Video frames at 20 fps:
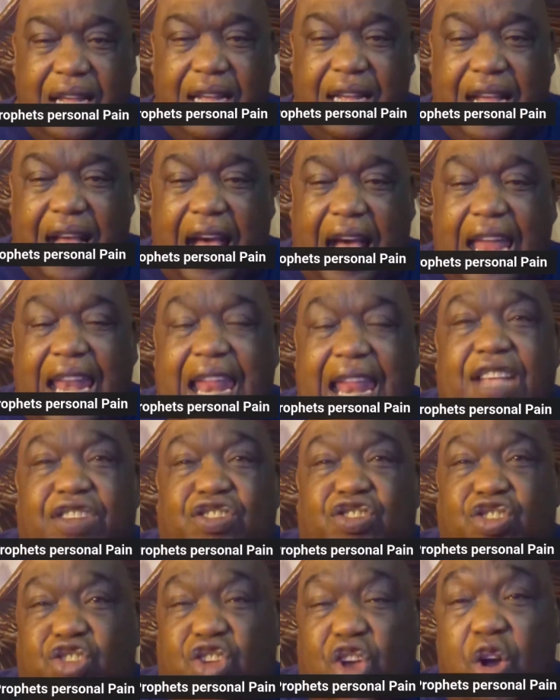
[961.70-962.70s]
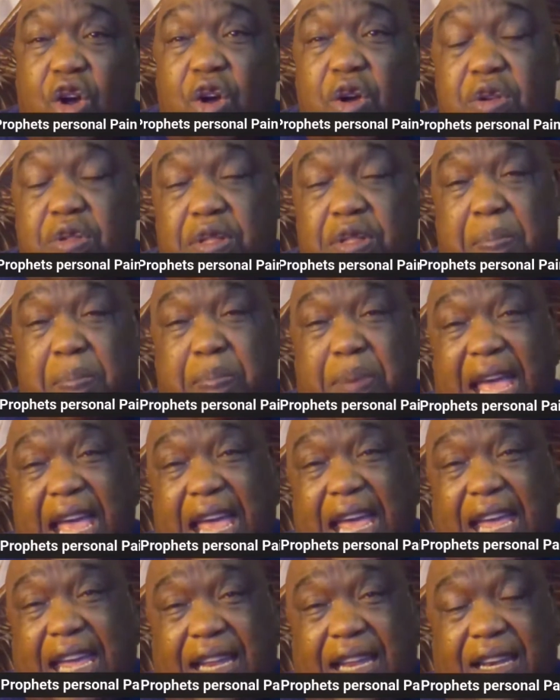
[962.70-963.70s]
God has turned the
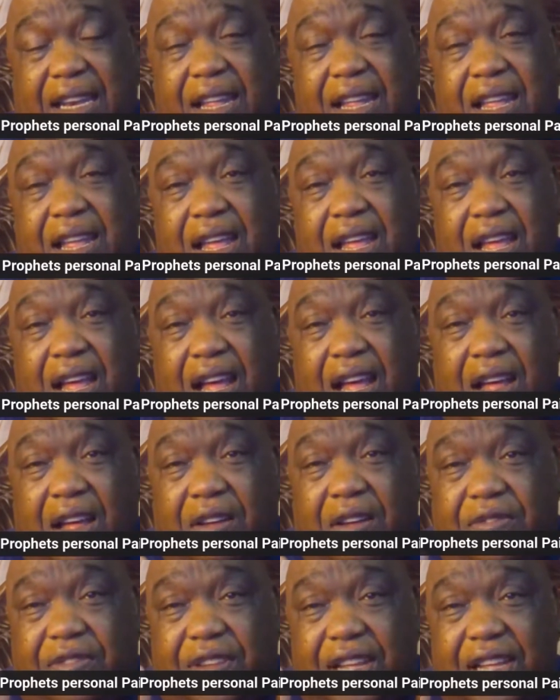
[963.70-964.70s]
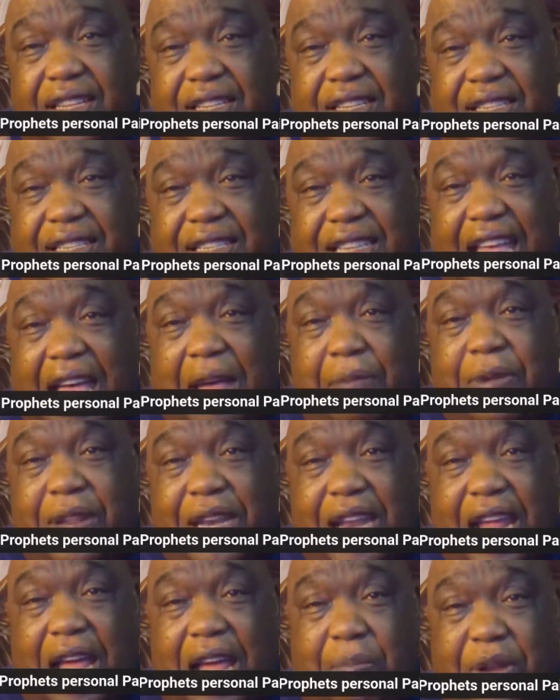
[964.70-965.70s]
pain of
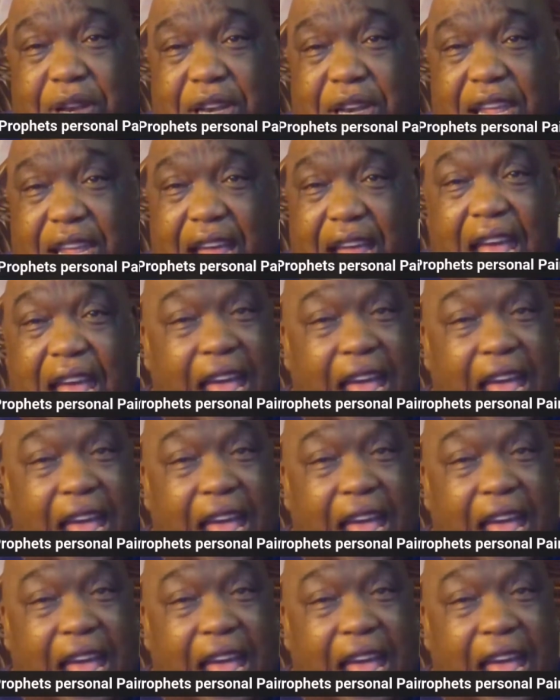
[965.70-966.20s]
Zaphenath-Paneah,